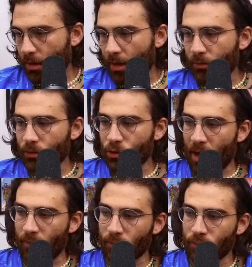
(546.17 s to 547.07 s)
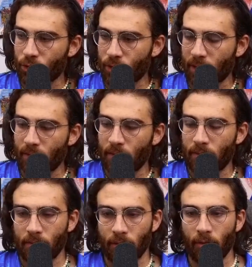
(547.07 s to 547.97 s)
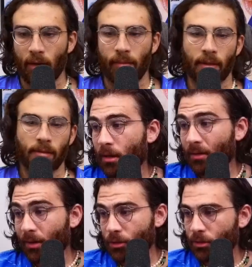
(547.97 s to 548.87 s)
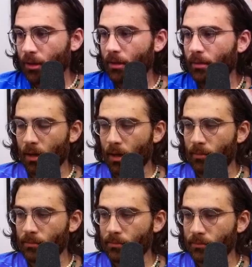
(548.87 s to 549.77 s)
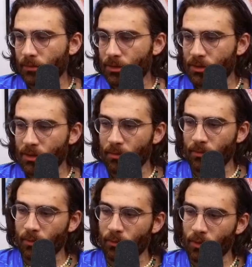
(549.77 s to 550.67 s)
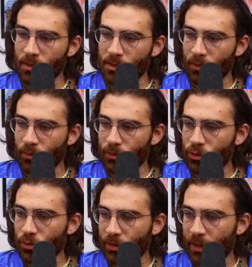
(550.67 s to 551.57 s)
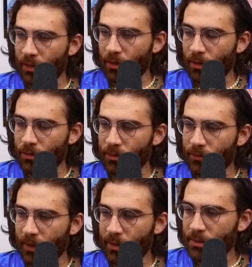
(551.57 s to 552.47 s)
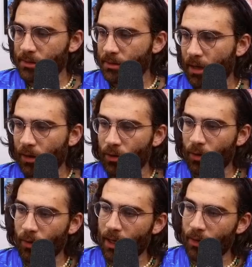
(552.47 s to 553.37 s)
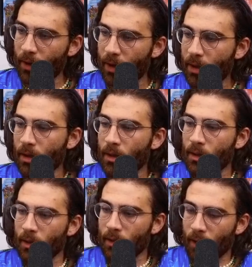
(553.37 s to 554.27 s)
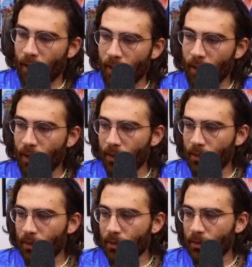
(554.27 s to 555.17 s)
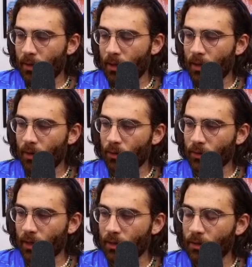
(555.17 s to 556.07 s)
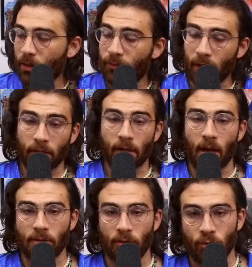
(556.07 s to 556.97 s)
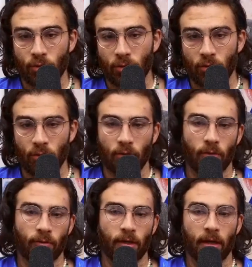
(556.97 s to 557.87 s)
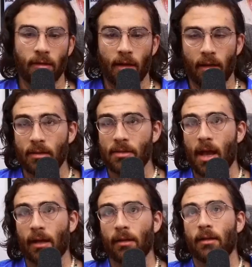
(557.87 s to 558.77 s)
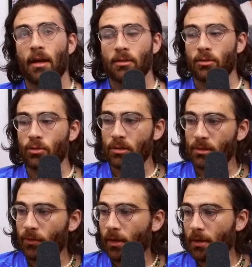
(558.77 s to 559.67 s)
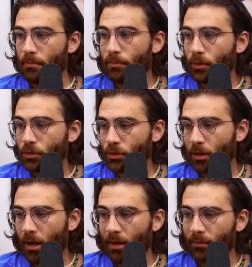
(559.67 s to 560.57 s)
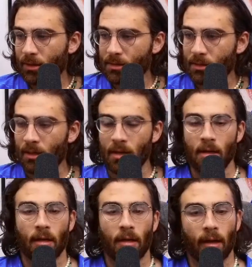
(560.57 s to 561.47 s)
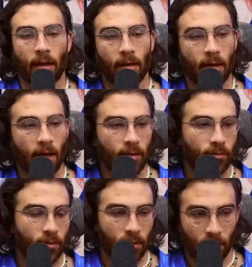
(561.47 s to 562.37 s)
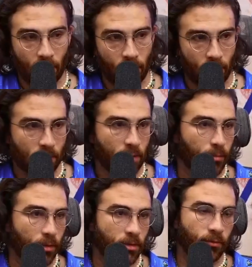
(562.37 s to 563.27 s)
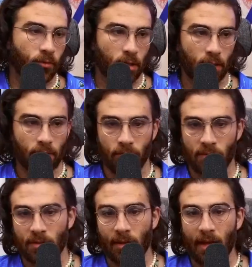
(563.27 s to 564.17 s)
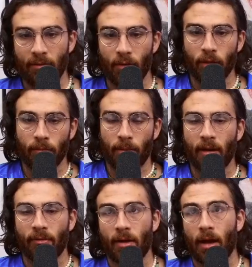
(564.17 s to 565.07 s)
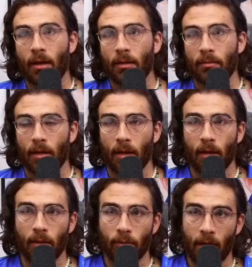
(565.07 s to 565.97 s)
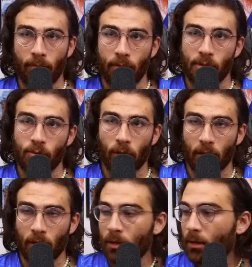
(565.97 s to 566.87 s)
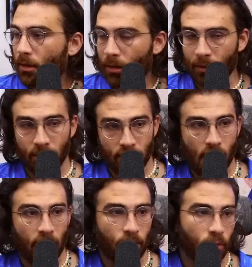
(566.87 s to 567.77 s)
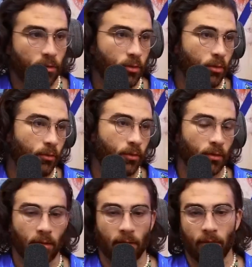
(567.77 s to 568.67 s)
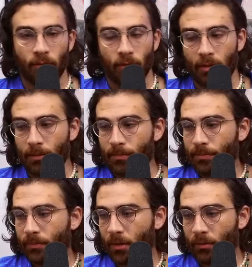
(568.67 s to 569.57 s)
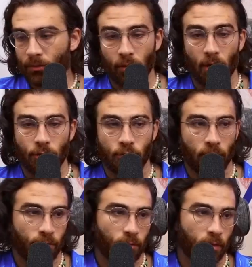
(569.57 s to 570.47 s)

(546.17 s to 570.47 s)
have your travel restricted, you know what I mean? Eventually. There's some ones that only store data on your device. I don't know. Anyway, hold on. Oh, fuck the Constitution too. Don't forget that. Exactly. Constitution is fucking bullshit, obviously. Kind of hilarious that a bunch of fucking slave-owning pedophile rapists were... deciding what to do for the country